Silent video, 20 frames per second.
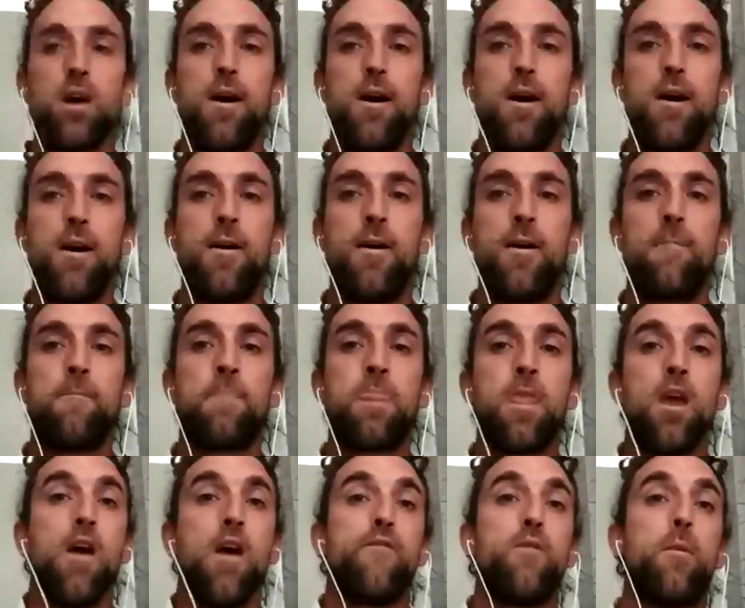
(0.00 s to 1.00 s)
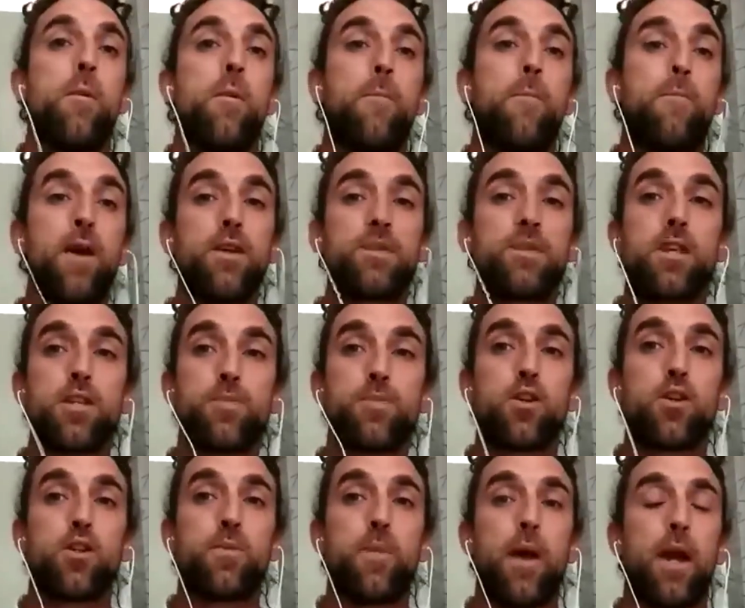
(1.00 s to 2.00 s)
From a business
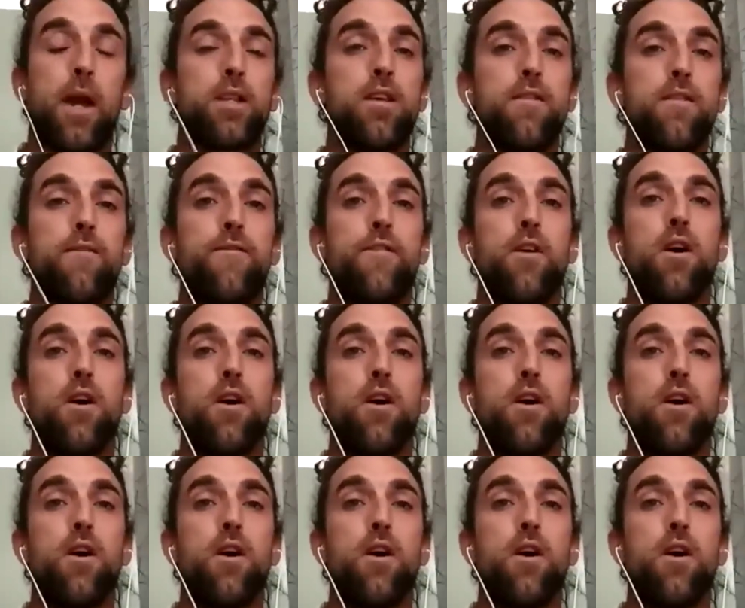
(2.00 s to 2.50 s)
perspective,